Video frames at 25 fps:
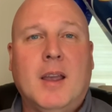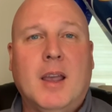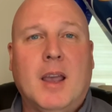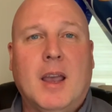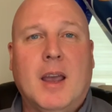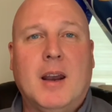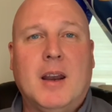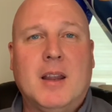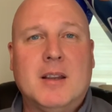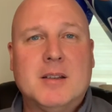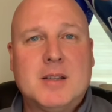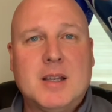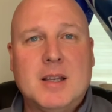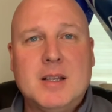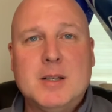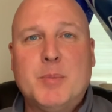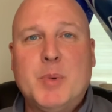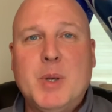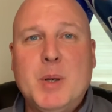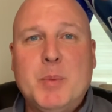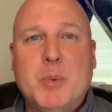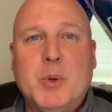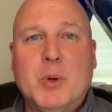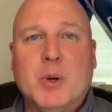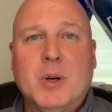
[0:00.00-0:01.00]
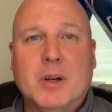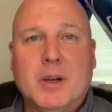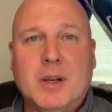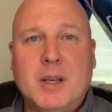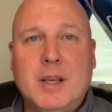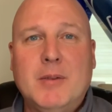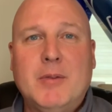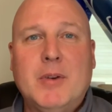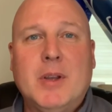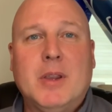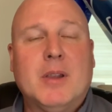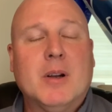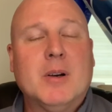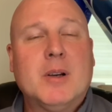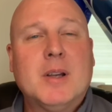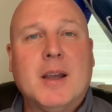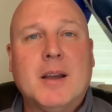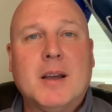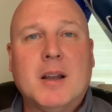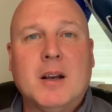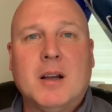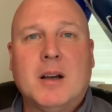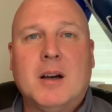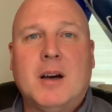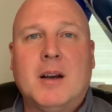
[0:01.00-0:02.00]
And as these people are leaving, they're
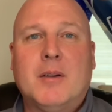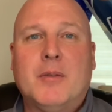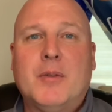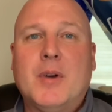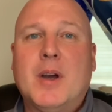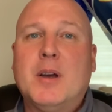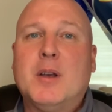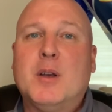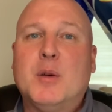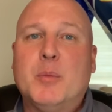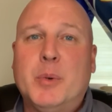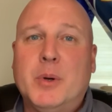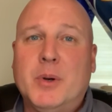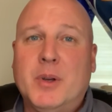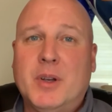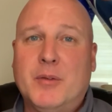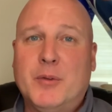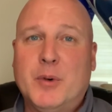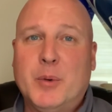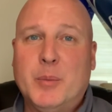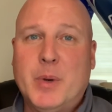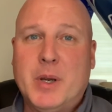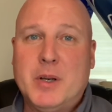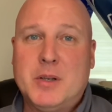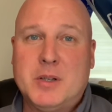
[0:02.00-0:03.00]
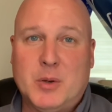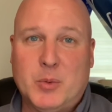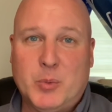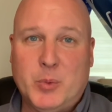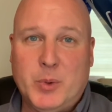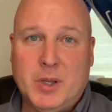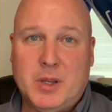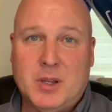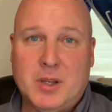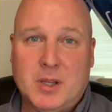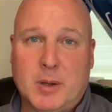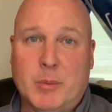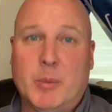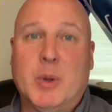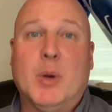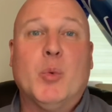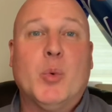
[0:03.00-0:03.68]
taking a lot of valuable information with them.